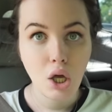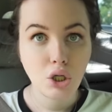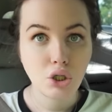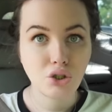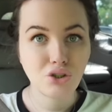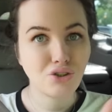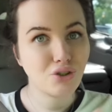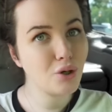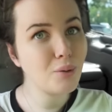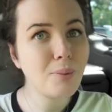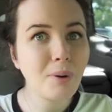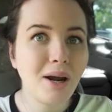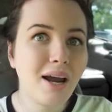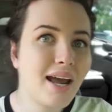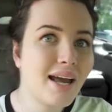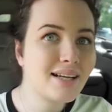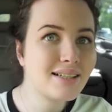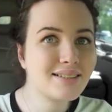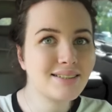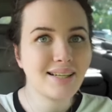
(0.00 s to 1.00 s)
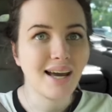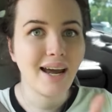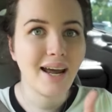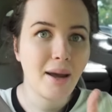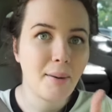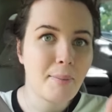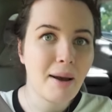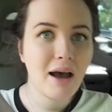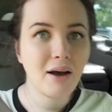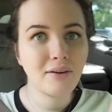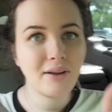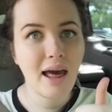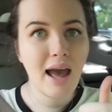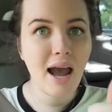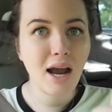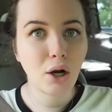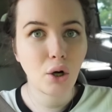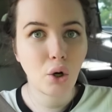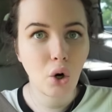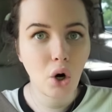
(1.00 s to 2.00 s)
super excited about
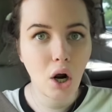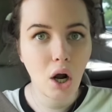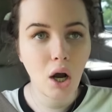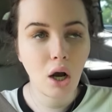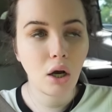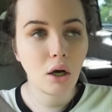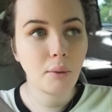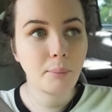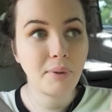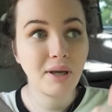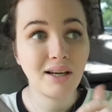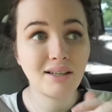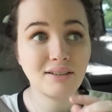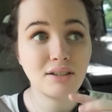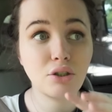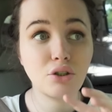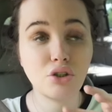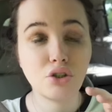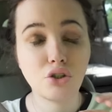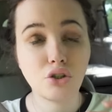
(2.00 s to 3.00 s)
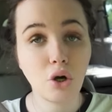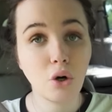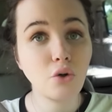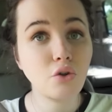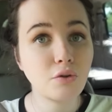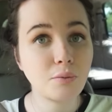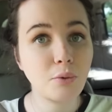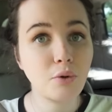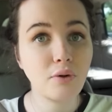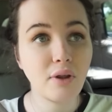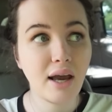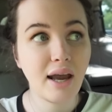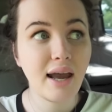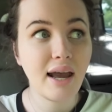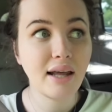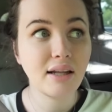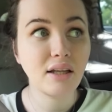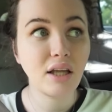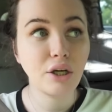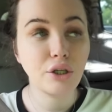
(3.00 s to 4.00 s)
that girl because it's so smooth. I
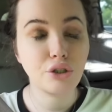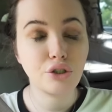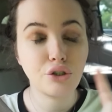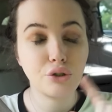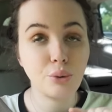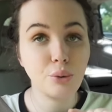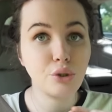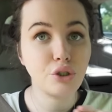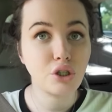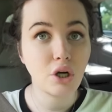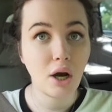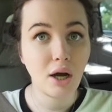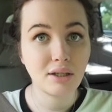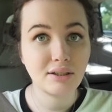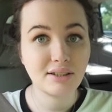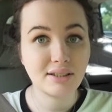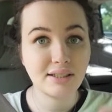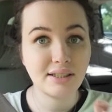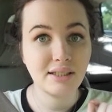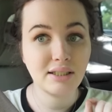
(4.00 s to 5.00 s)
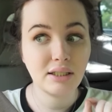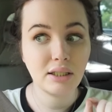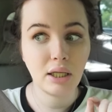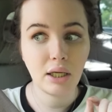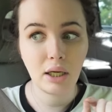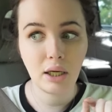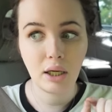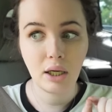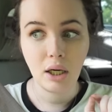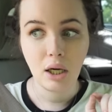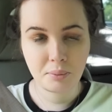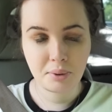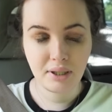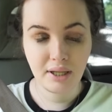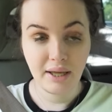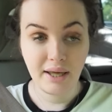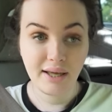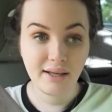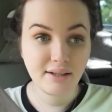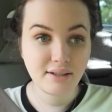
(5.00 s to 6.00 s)
had like two shots in the
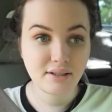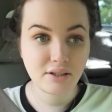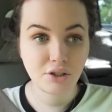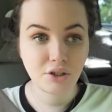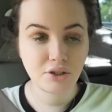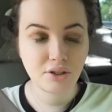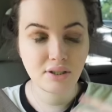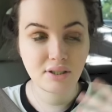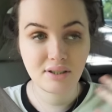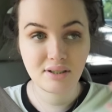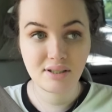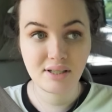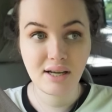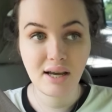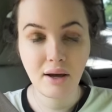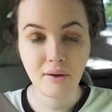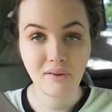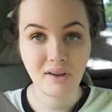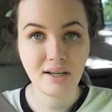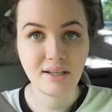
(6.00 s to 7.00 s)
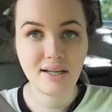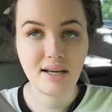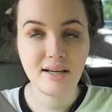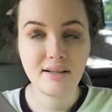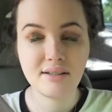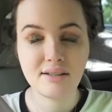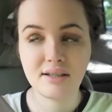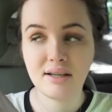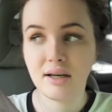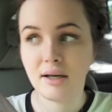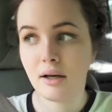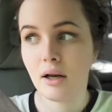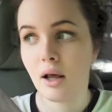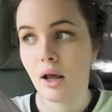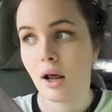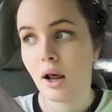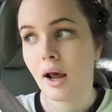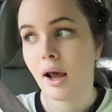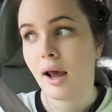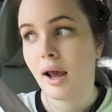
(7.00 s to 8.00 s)
place just to see how they tasted.
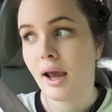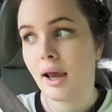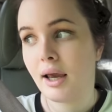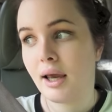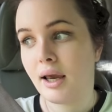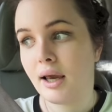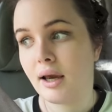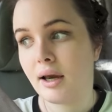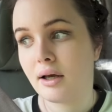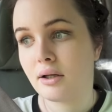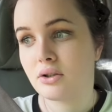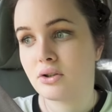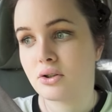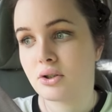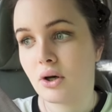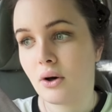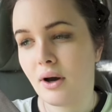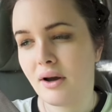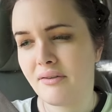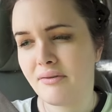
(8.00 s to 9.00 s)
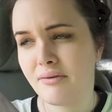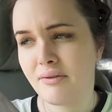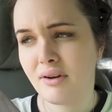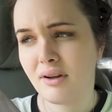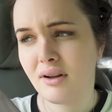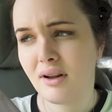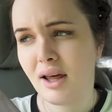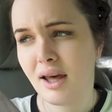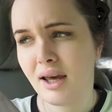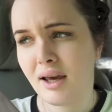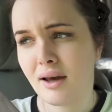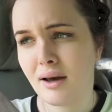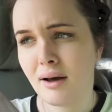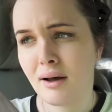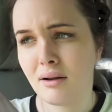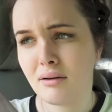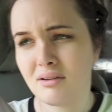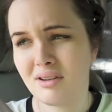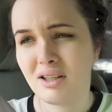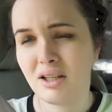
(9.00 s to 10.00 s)
And so I feel like
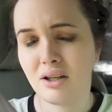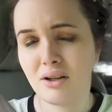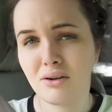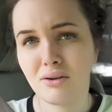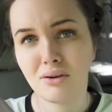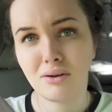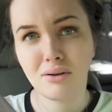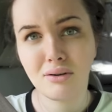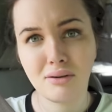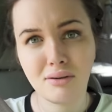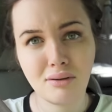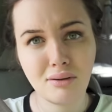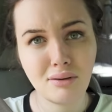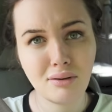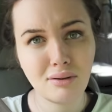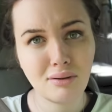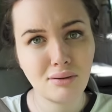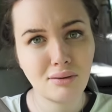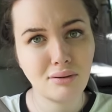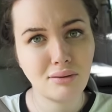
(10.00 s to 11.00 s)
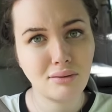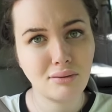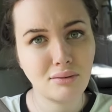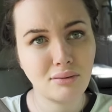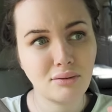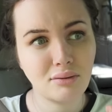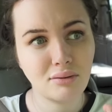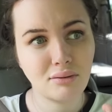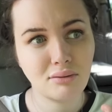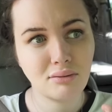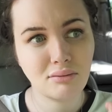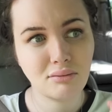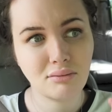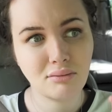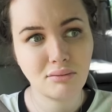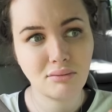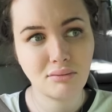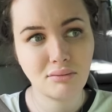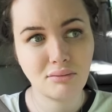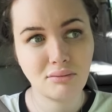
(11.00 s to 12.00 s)
a little,
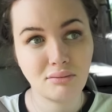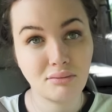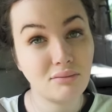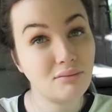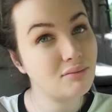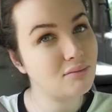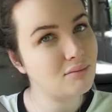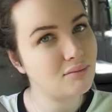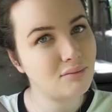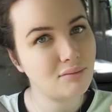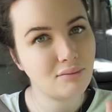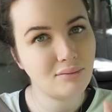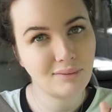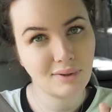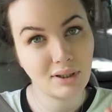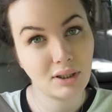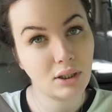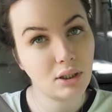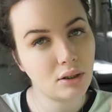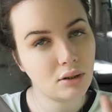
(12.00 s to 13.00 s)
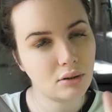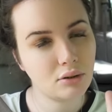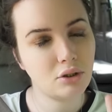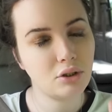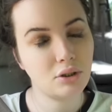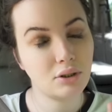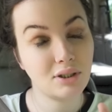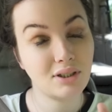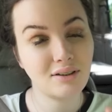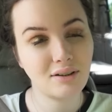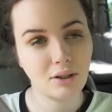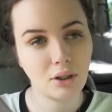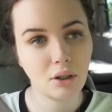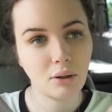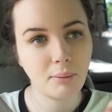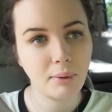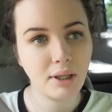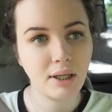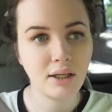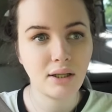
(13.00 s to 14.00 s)
mm, little, just a
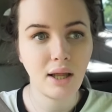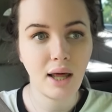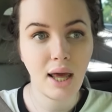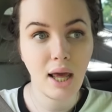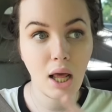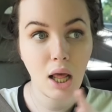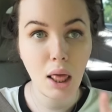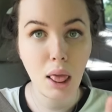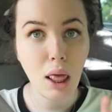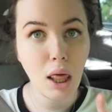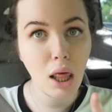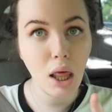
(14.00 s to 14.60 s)
little bit like,